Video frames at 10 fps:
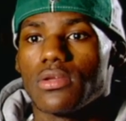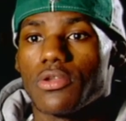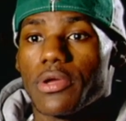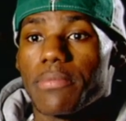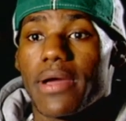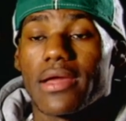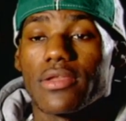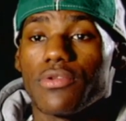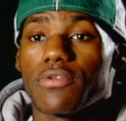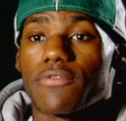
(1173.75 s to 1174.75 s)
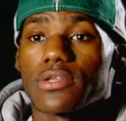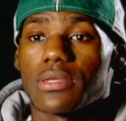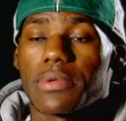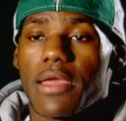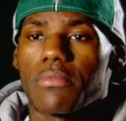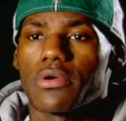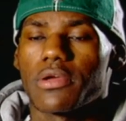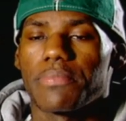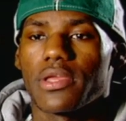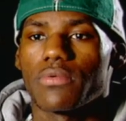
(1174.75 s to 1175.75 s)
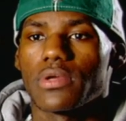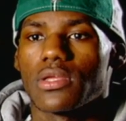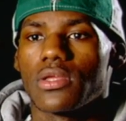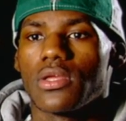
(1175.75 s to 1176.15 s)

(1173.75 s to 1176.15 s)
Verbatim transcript: Anybody in the universe I'm capable of competing with.